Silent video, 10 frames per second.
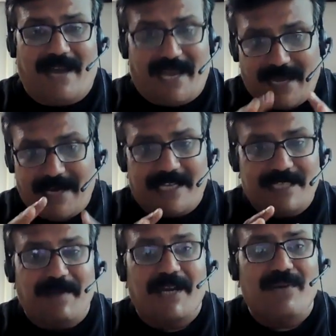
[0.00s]
I can
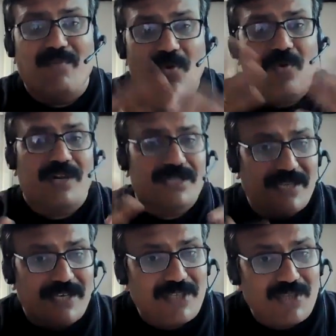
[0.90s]
expect more
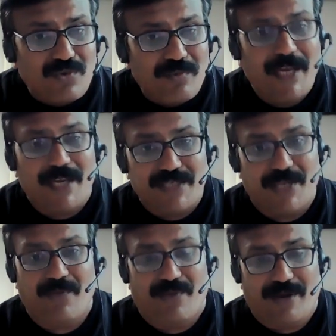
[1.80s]
test cases to be
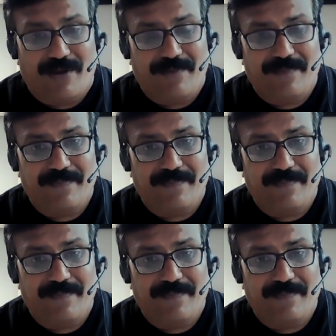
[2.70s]
executed.